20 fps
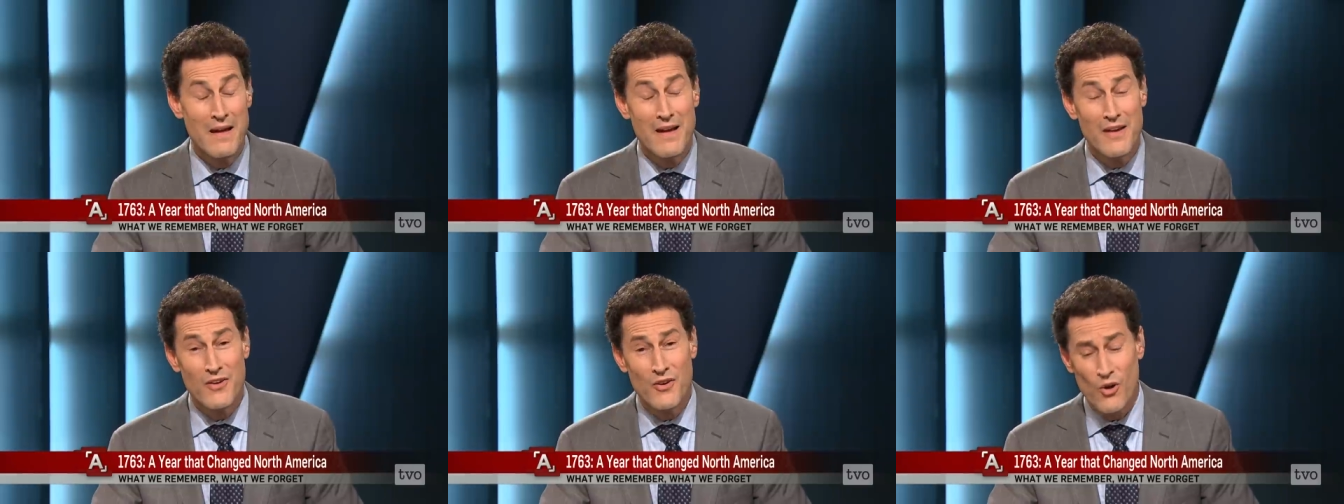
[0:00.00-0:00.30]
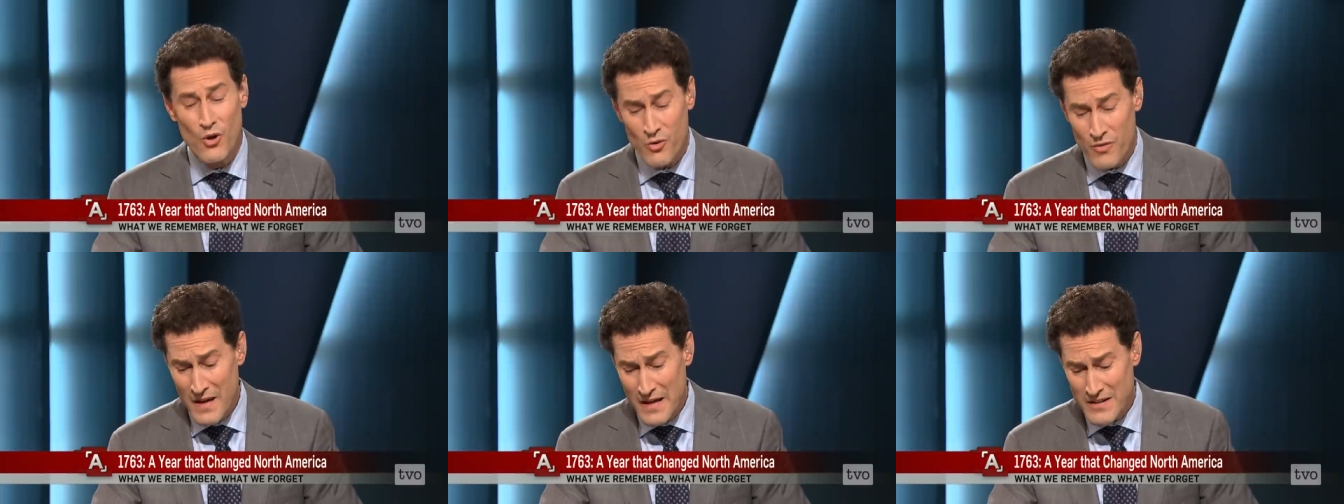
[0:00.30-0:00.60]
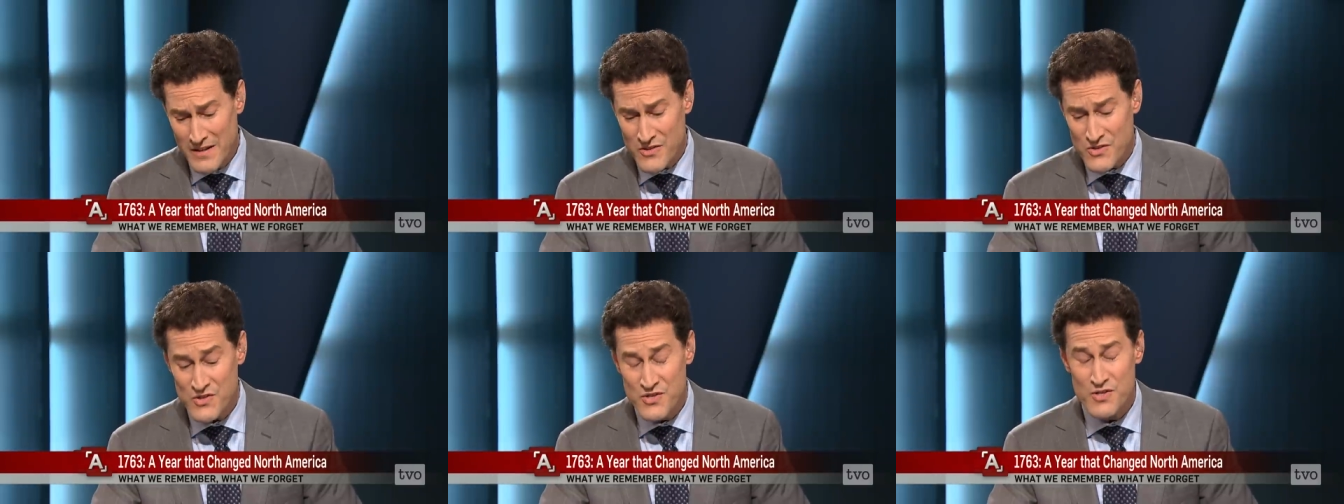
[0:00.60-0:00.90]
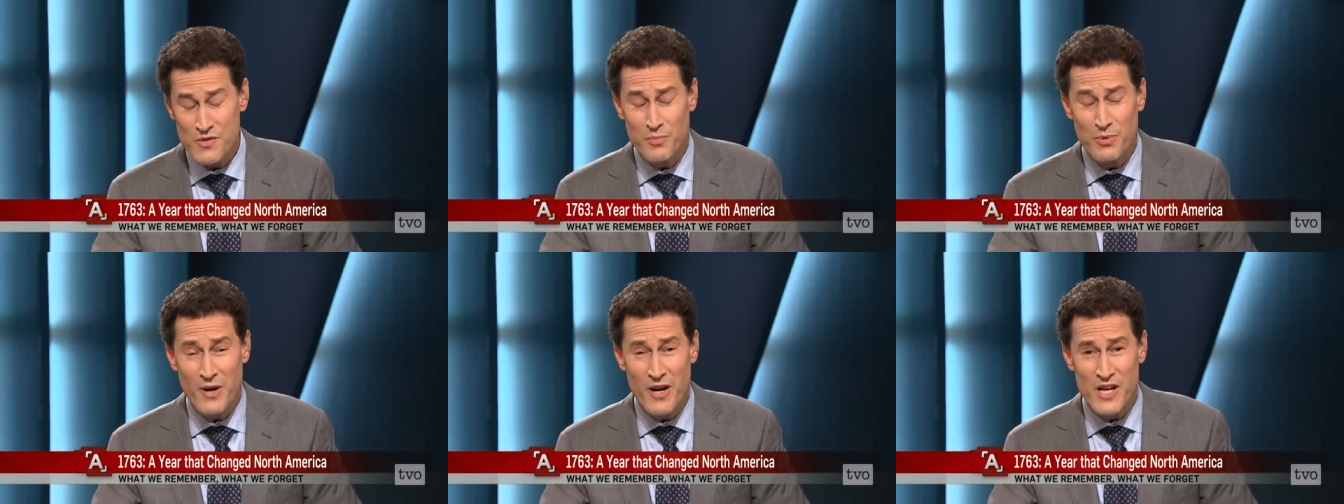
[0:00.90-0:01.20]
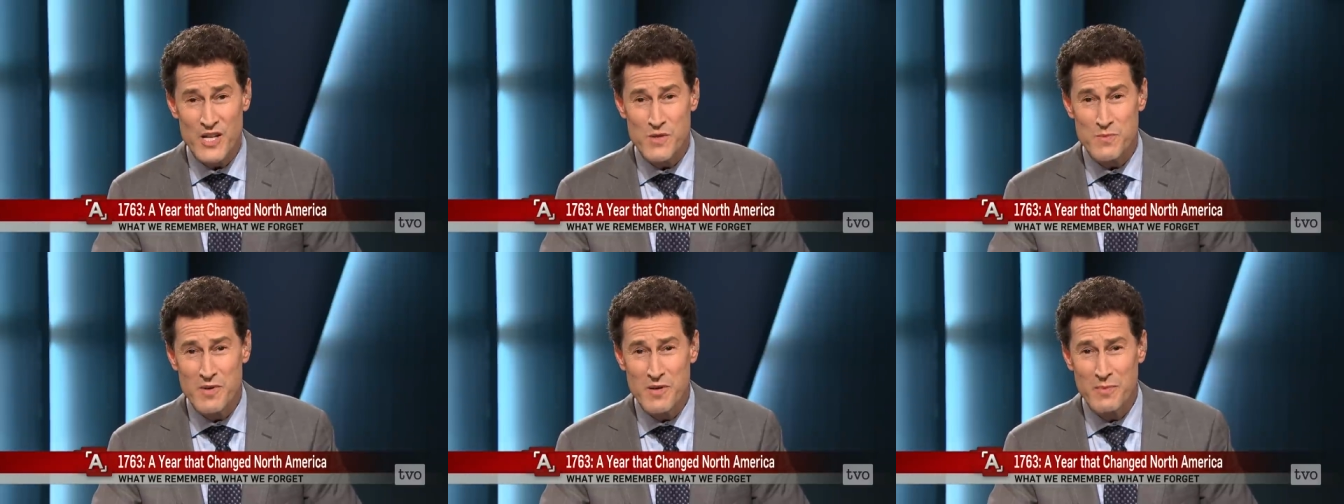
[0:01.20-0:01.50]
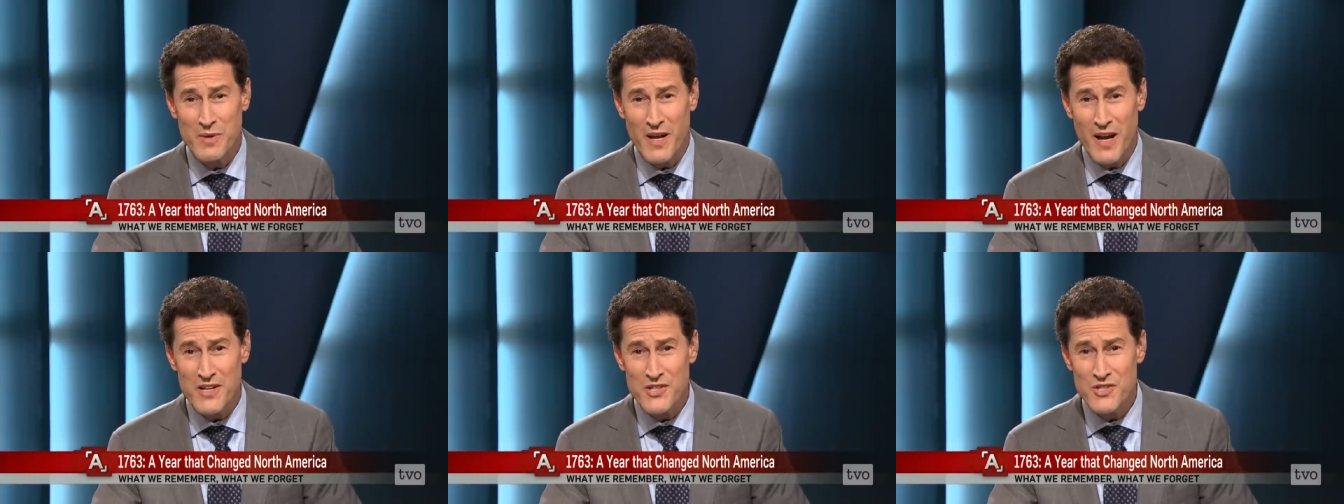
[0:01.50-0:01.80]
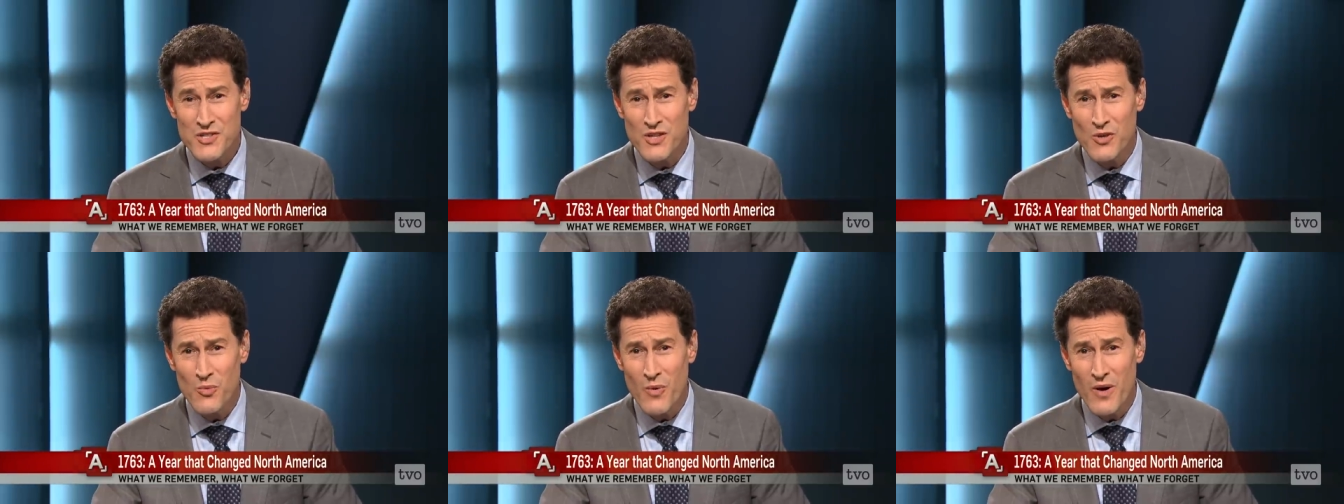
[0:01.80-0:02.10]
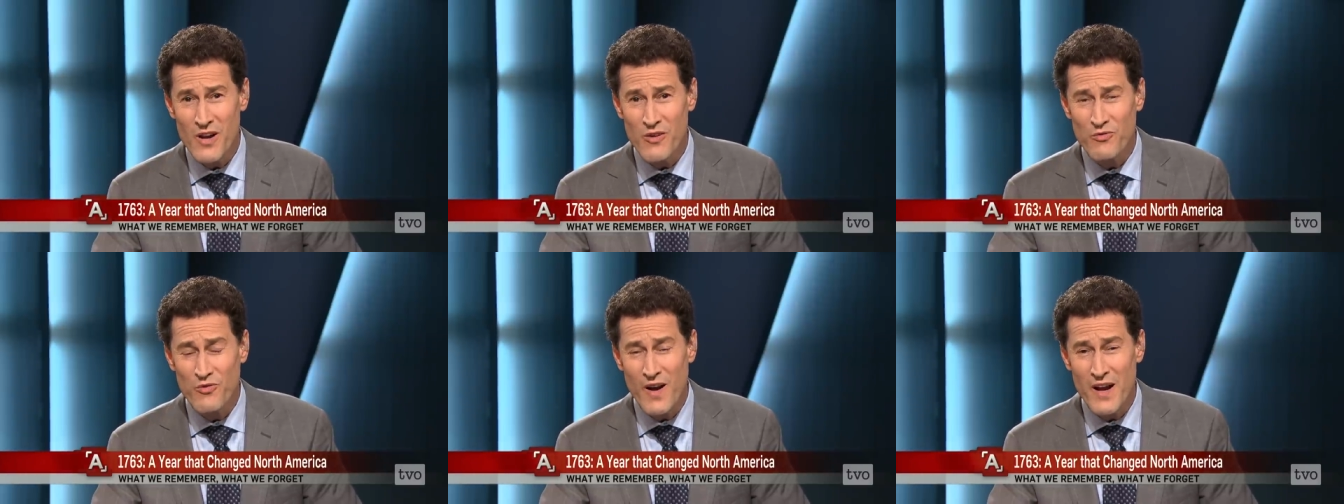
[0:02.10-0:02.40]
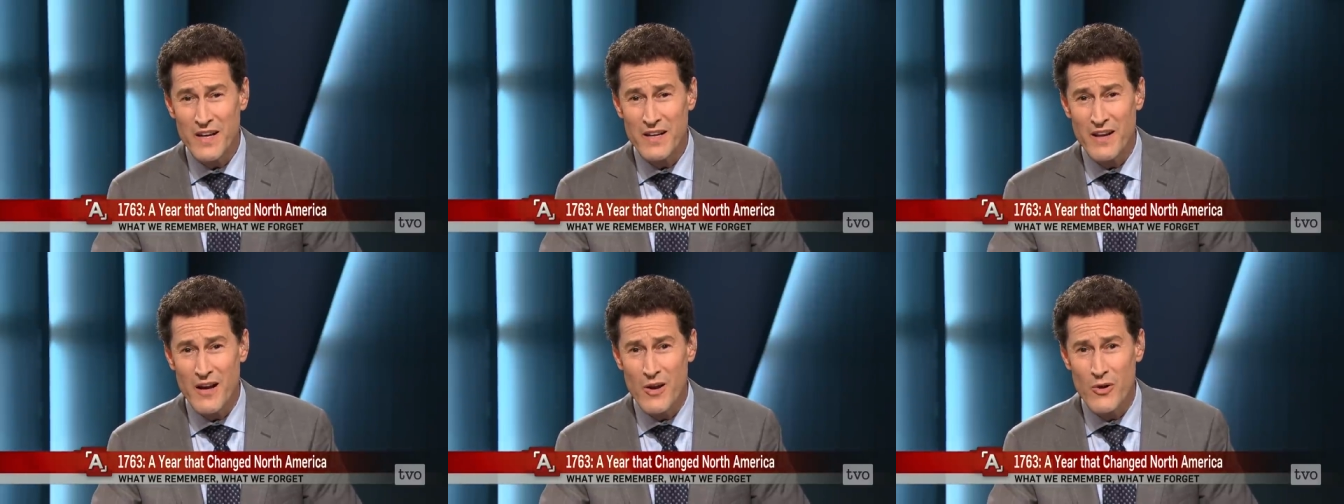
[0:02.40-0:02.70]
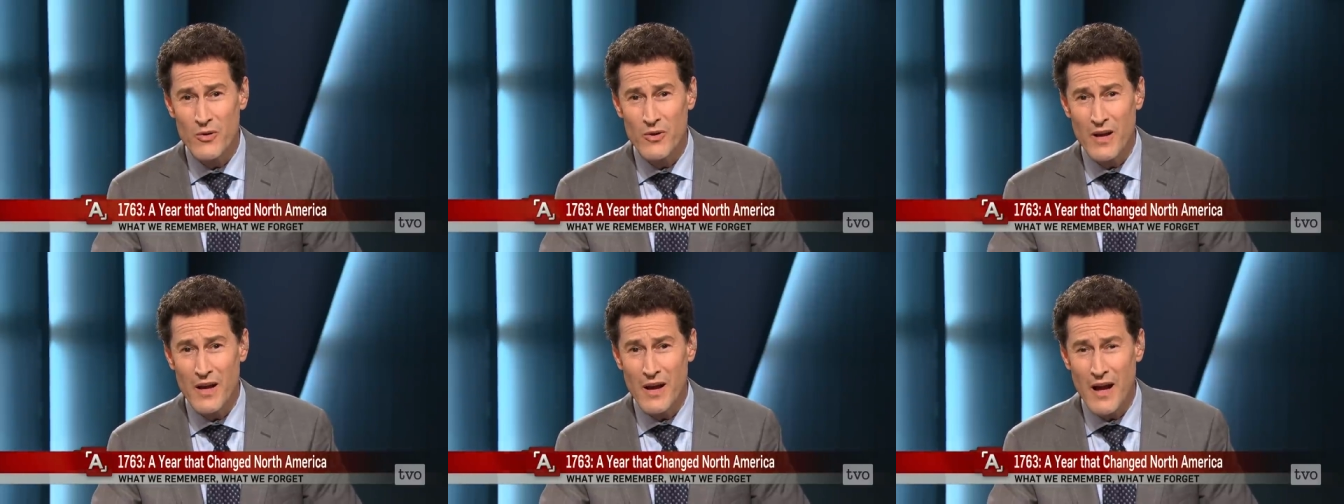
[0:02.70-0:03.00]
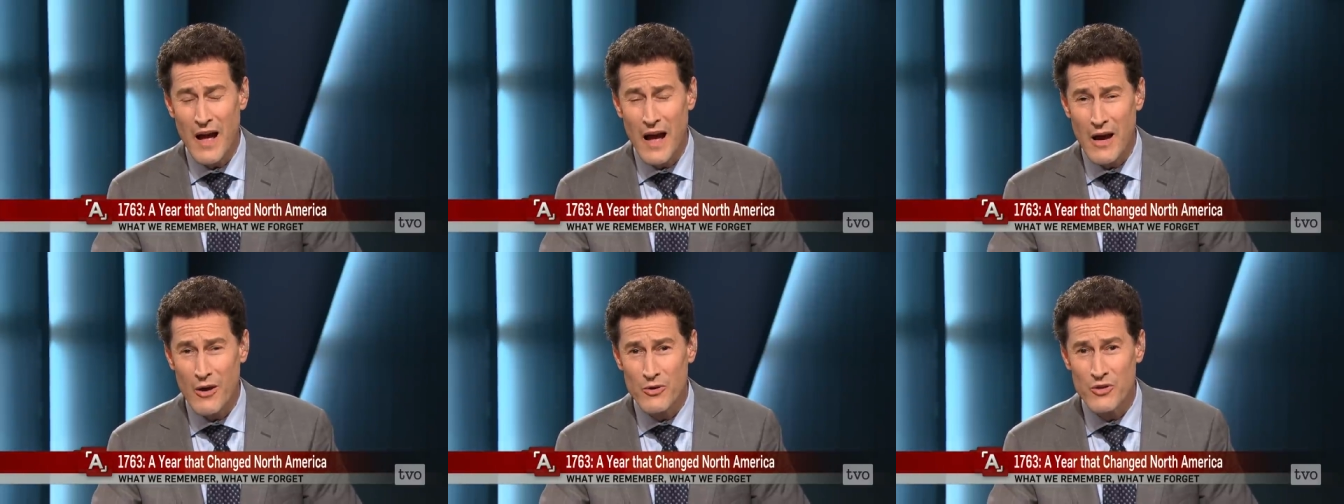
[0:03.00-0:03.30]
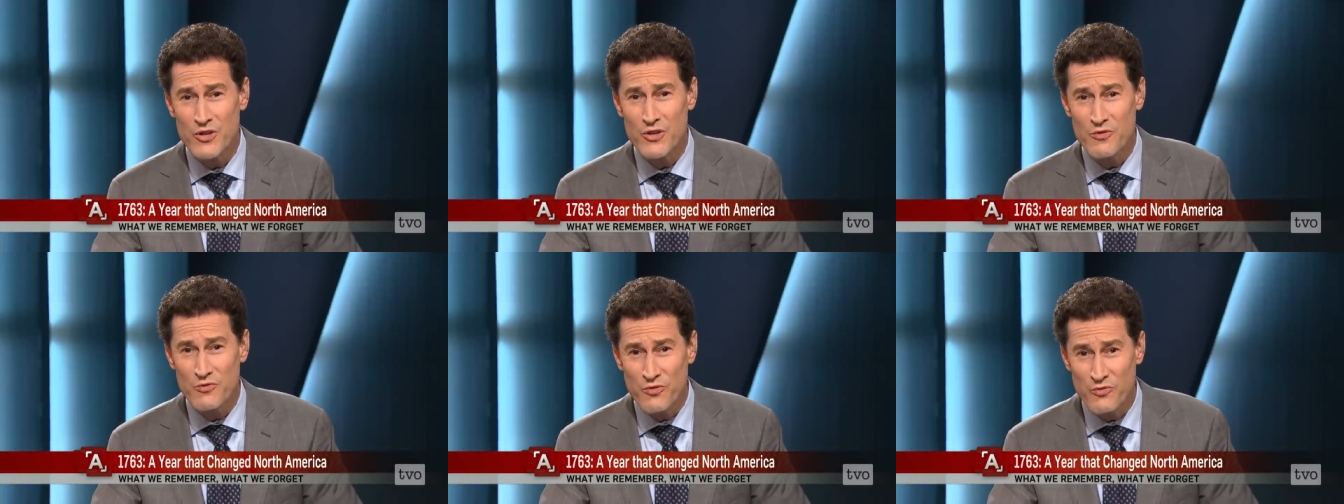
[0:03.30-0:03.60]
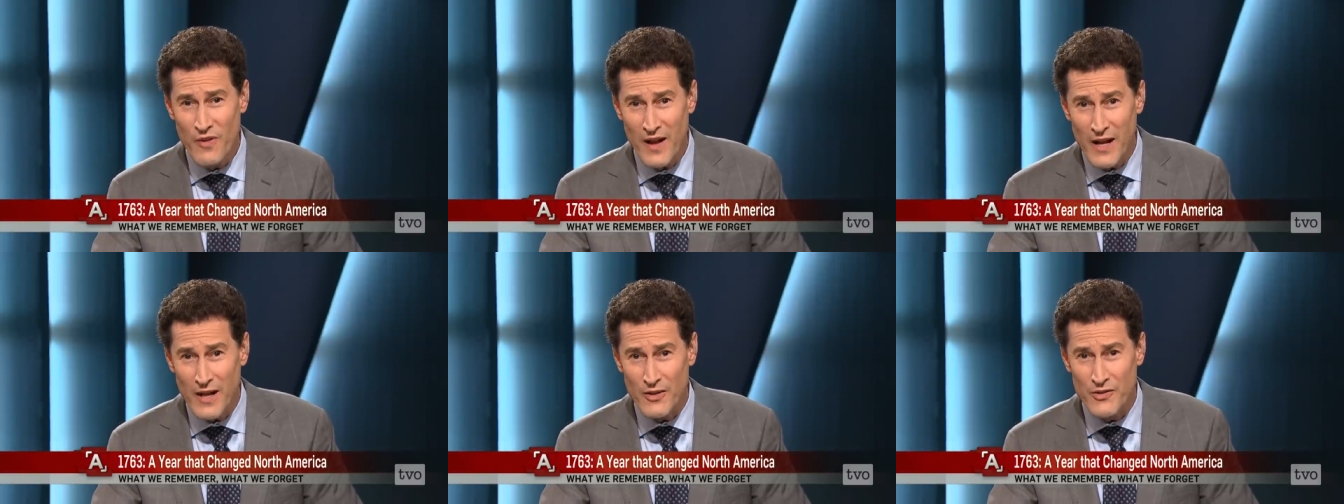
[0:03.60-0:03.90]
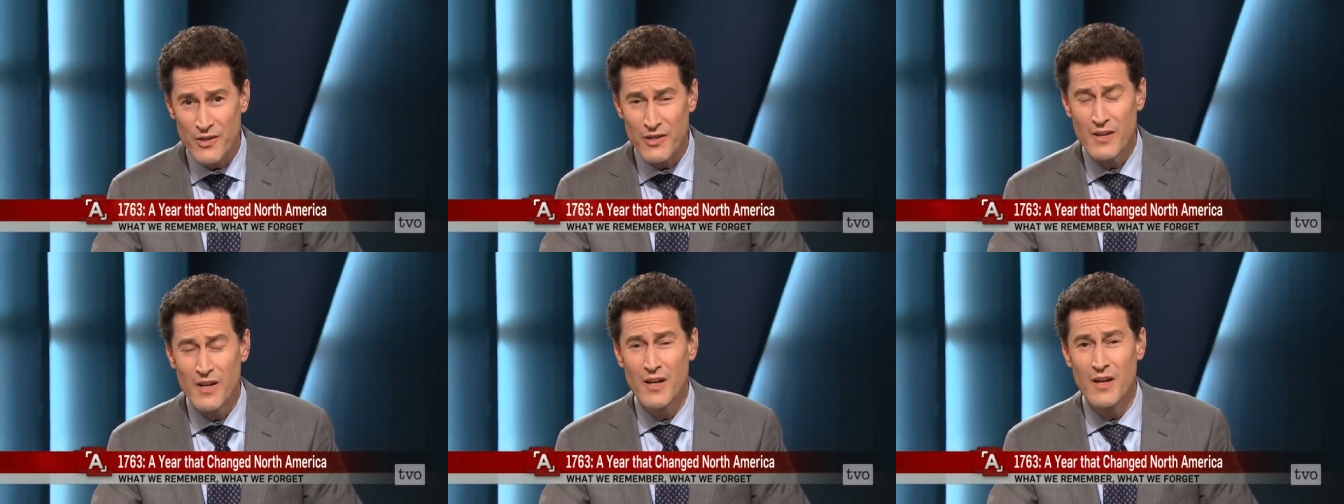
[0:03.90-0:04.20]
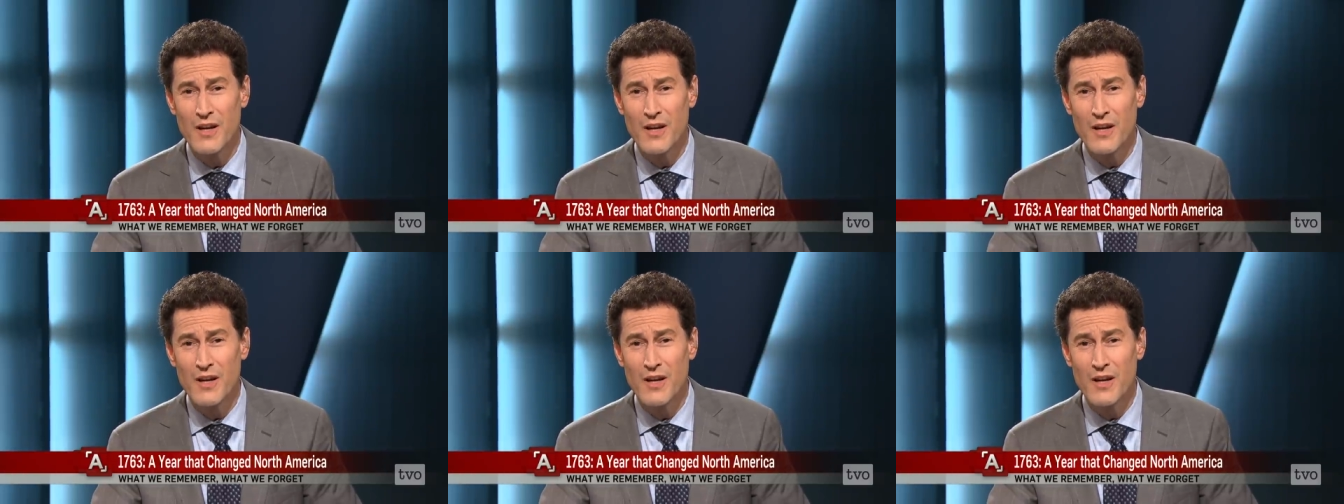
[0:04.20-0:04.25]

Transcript: No, that doesn't surprise me, but I still want to find out how you felt